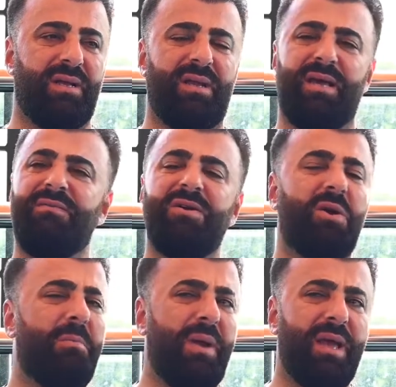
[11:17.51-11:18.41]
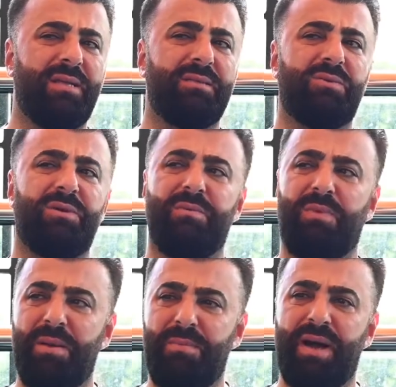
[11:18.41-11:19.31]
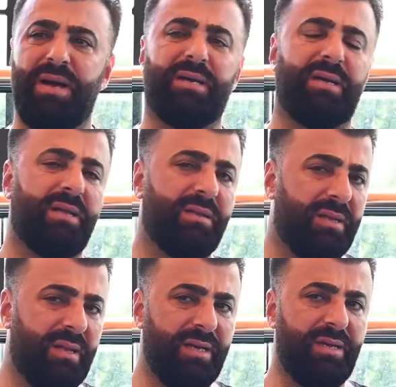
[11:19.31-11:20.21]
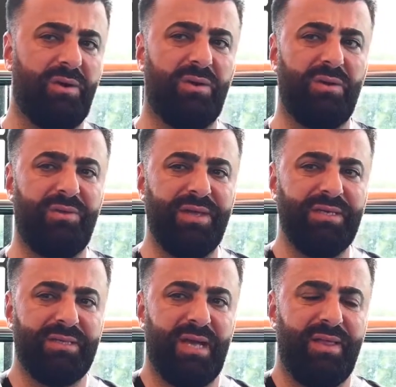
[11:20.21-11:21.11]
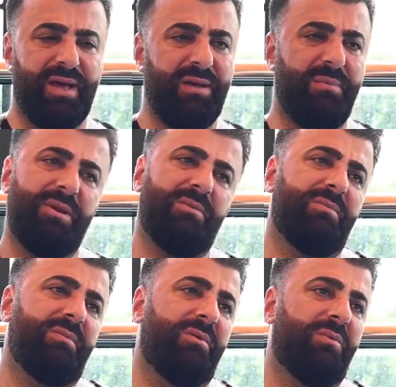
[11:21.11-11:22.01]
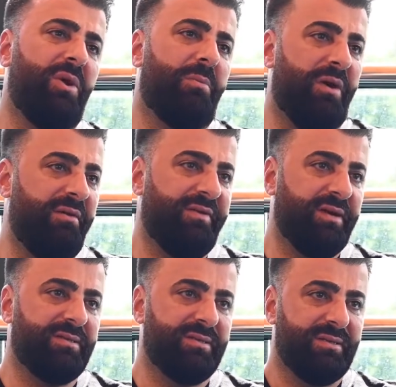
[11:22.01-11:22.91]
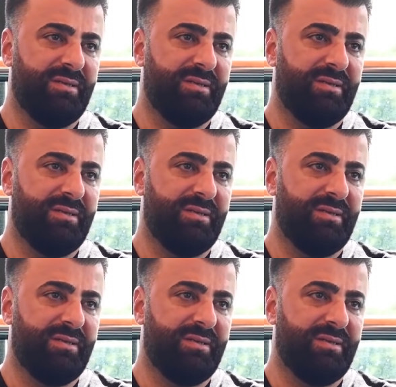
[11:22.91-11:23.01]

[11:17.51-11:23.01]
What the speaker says: Like, even complaints, we reply back, and like, you know, things like that. I mean, we're not perfect.